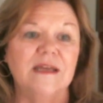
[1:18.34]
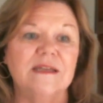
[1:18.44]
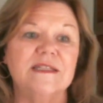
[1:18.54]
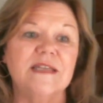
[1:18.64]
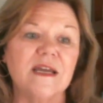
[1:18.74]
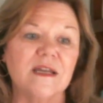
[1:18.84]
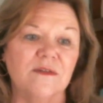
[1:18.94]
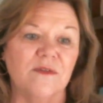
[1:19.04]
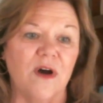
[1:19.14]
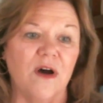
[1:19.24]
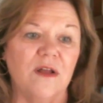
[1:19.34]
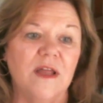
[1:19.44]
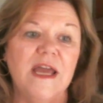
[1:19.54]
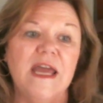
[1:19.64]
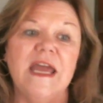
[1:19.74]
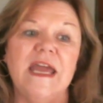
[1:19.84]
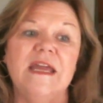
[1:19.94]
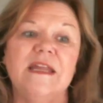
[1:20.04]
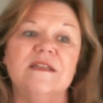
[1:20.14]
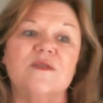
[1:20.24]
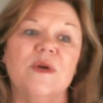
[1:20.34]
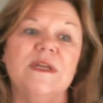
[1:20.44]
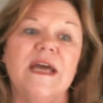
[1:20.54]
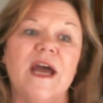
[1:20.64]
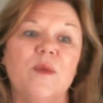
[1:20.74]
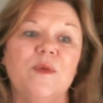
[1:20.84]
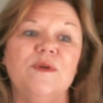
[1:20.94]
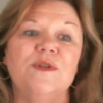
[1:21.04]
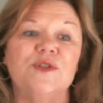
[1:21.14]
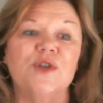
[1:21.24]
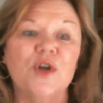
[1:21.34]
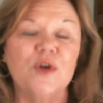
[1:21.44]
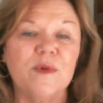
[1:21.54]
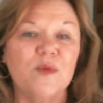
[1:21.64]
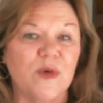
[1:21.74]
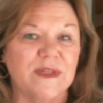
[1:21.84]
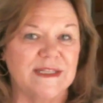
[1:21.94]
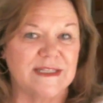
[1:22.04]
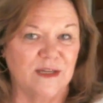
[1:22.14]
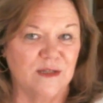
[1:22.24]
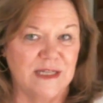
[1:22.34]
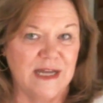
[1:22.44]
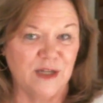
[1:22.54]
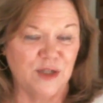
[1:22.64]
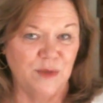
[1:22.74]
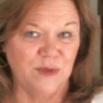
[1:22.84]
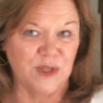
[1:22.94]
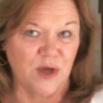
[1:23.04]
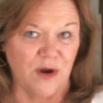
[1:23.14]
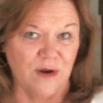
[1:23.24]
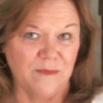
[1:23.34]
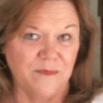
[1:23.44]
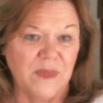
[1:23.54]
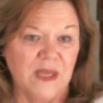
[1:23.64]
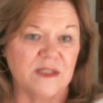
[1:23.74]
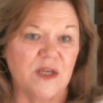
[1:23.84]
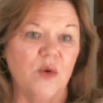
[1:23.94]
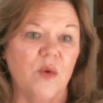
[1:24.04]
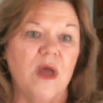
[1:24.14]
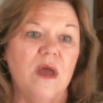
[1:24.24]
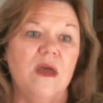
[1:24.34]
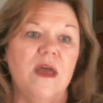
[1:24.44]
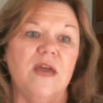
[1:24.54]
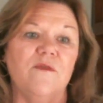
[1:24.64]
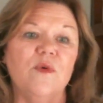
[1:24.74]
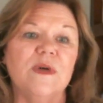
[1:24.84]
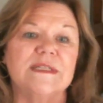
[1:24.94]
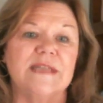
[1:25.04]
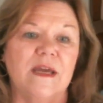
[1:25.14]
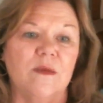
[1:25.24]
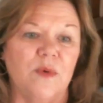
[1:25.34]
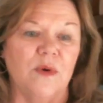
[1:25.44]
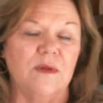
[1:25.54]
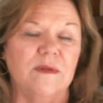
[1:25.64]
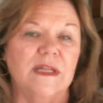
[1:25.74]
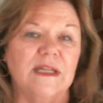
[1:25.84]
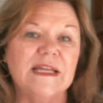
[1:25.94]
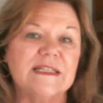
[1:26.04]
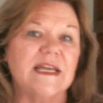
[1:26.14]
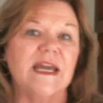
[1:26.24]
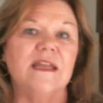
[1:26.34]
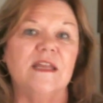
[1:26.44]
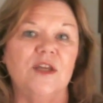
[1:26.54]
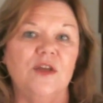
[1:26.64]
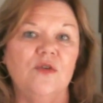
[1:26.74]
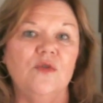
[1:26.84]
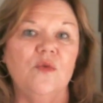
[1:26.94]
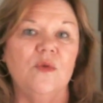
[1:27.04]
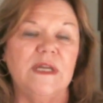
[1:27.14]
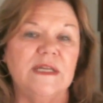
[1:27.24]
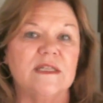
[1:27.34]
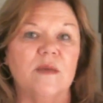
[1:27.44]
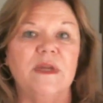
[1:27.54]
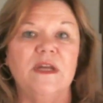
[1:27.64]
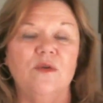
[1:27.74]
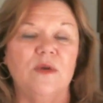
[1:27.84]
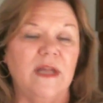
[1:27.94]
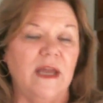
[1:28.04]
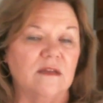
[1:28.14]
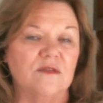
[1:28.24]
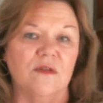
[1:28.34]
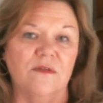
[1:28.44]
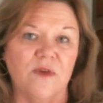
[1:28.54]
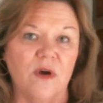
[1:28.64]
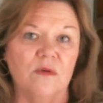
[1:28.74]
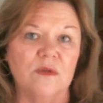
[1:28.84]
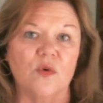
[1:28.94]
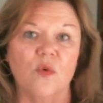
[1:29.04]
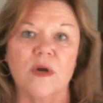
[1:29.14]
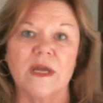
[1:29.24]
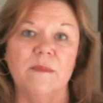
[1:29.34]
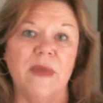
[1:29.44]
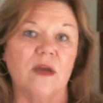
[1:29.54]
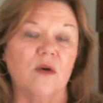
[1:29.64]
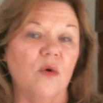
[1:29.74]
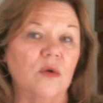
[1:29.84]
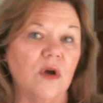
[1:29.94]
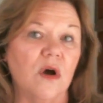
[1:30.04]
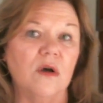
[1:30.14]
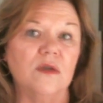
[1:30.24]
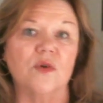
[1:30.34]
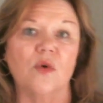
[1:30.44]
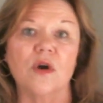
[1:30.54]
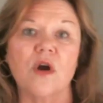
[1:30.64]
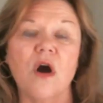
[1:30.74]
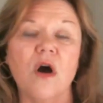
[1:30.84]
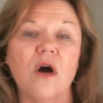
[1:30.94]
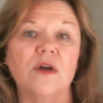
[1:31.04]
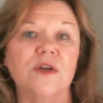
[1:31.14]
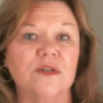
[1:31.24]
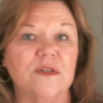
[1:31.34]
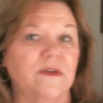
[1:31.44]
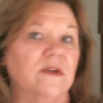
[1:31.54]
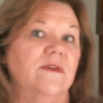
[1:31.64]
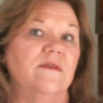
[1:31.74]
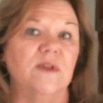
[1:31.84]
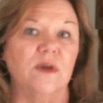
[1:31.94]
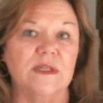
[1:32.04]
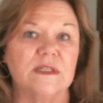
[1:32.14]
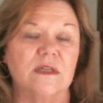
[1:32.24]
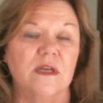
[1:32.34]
Second of all, it is going to help you determine what the skills and attributes are. So, for example, let's say that you need somebody who can answer the phones or can make cold calls or call your sphere of influence.